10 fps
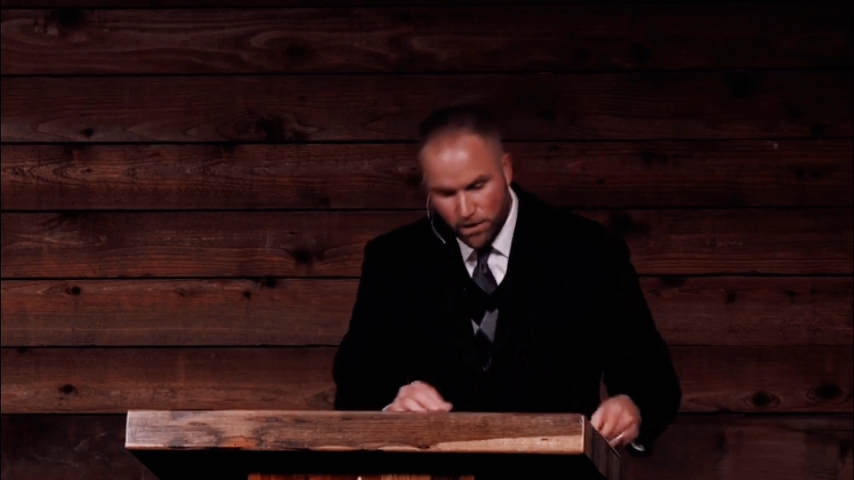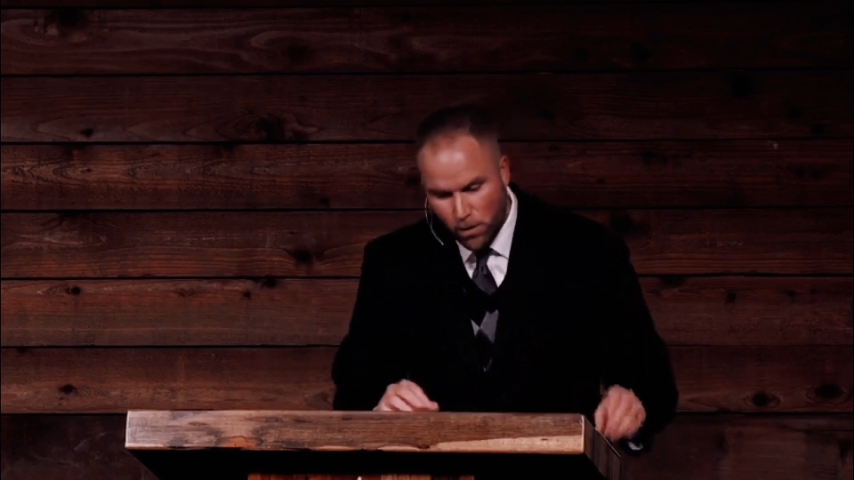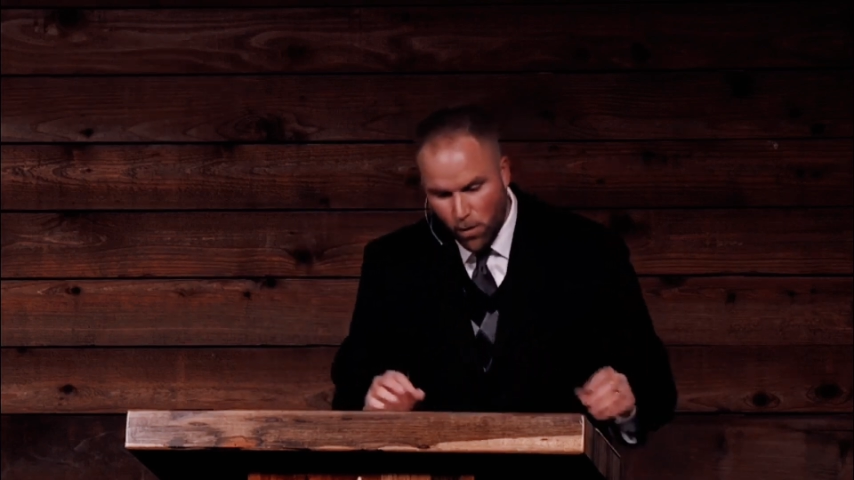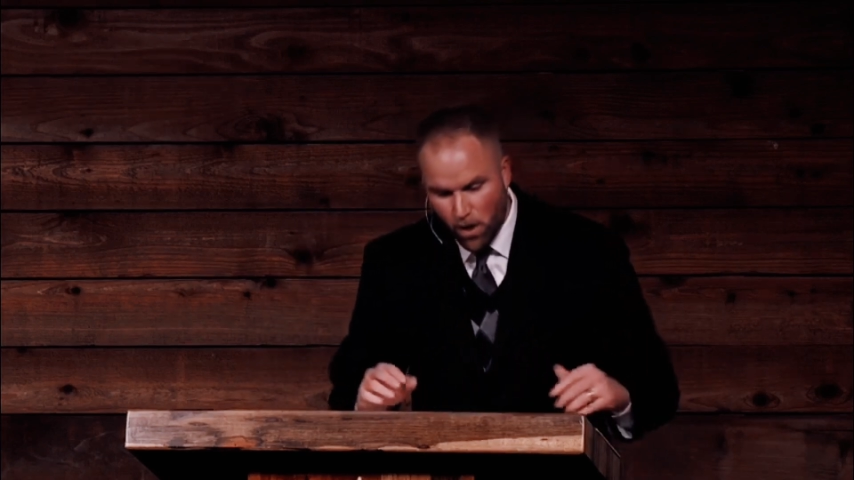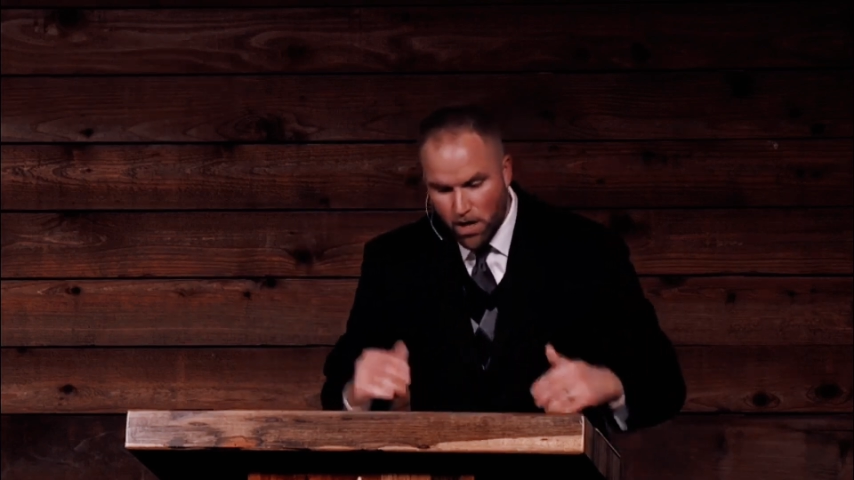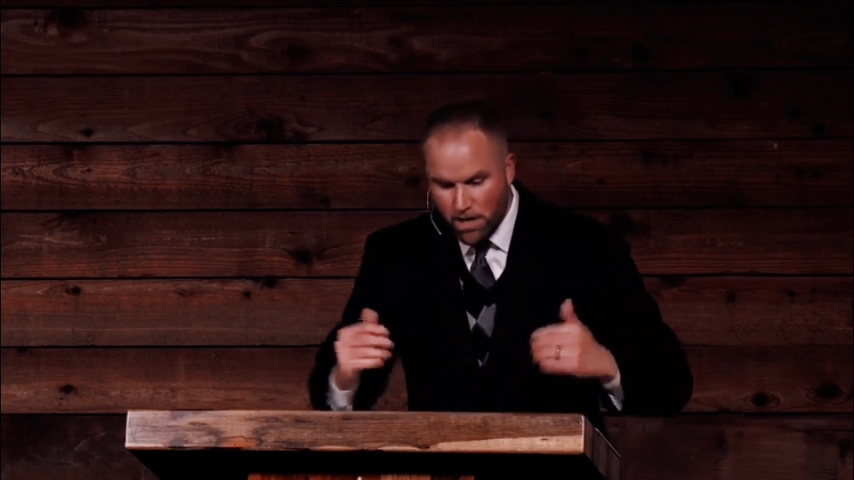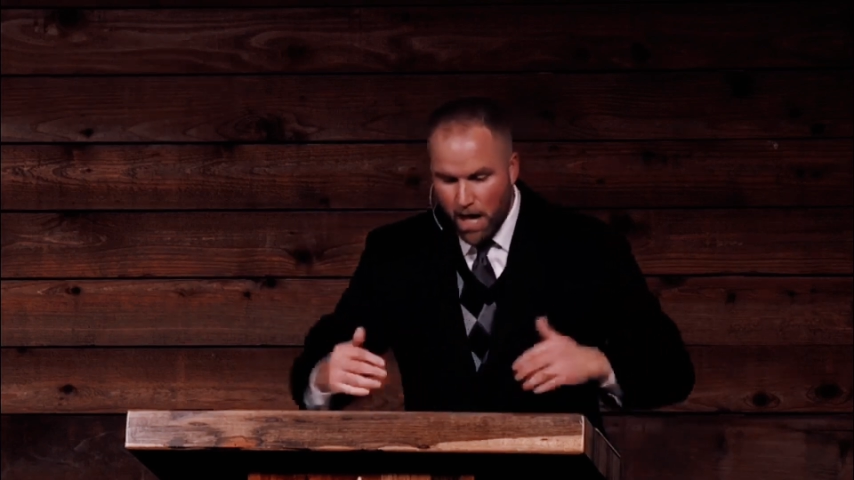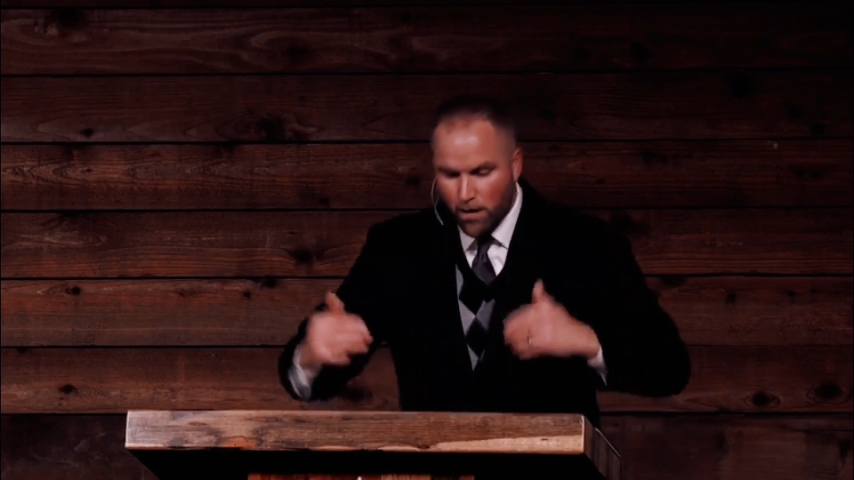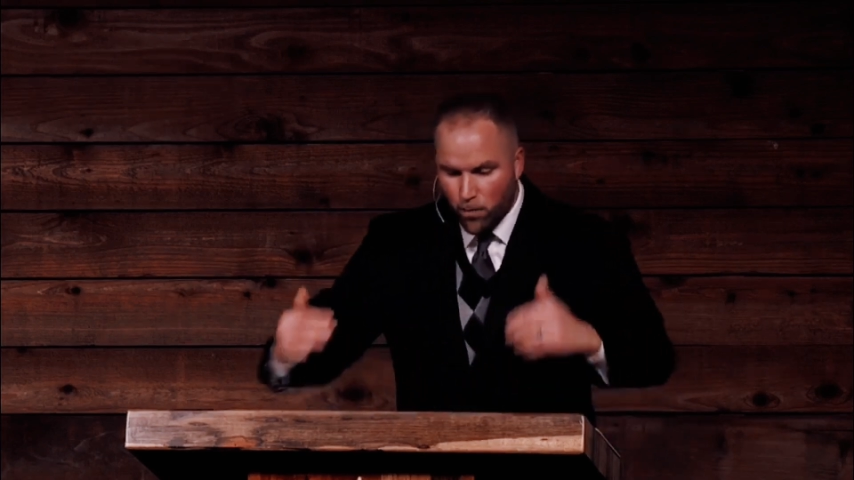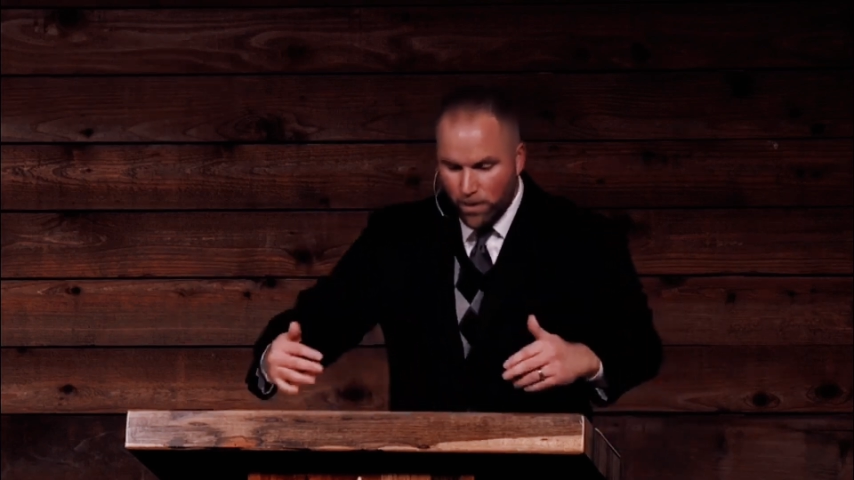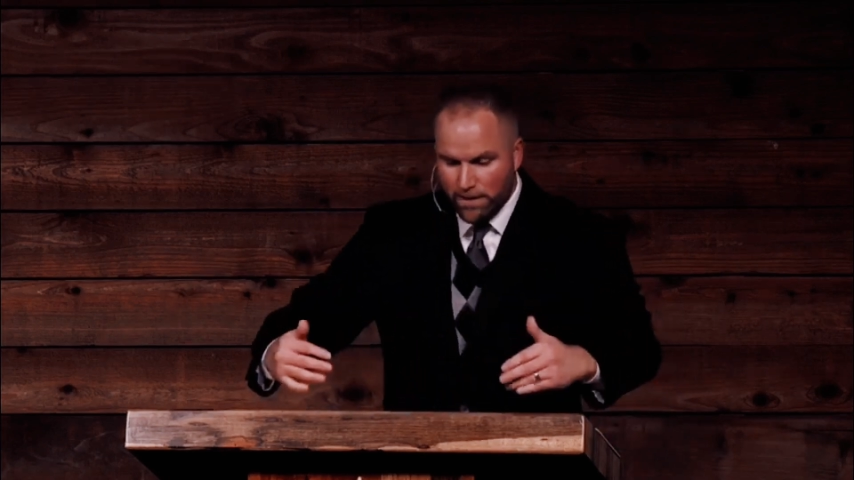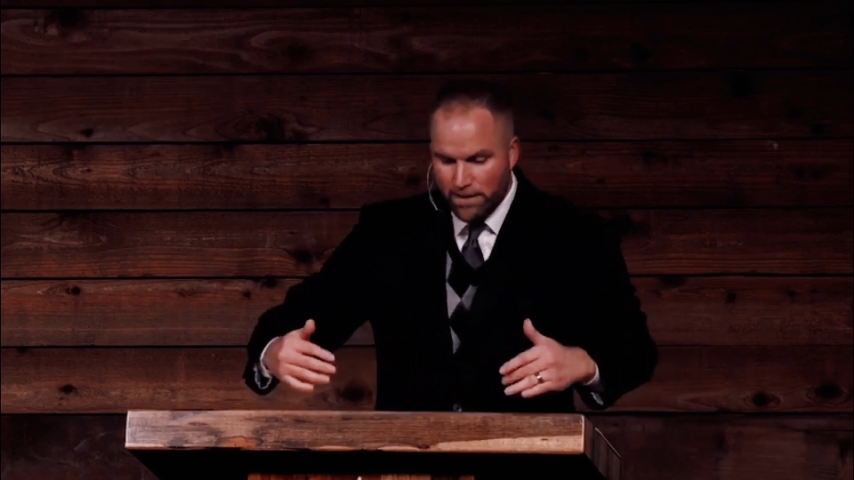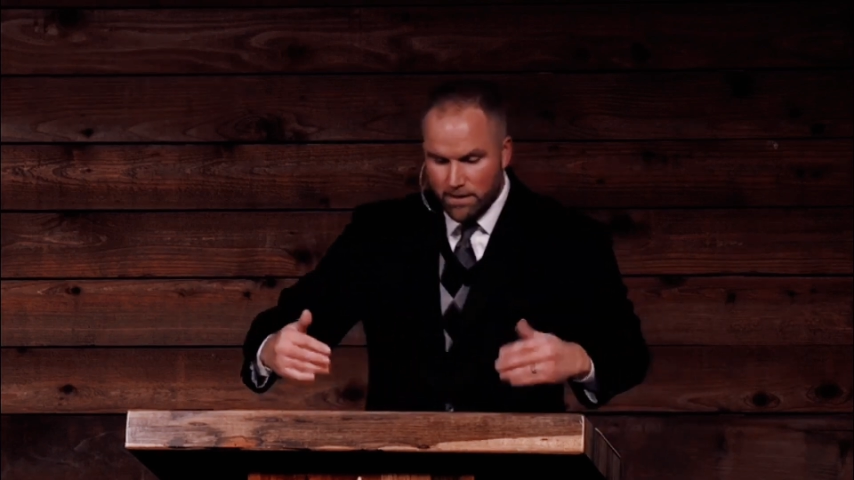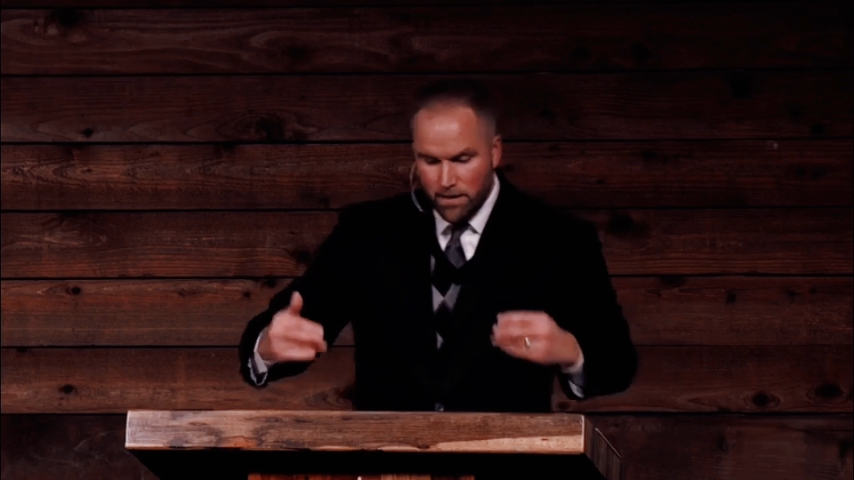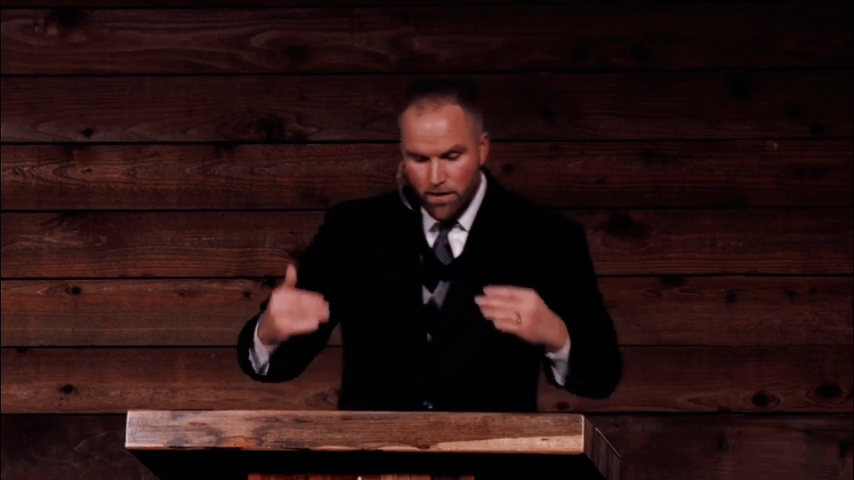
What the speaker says: you are not willing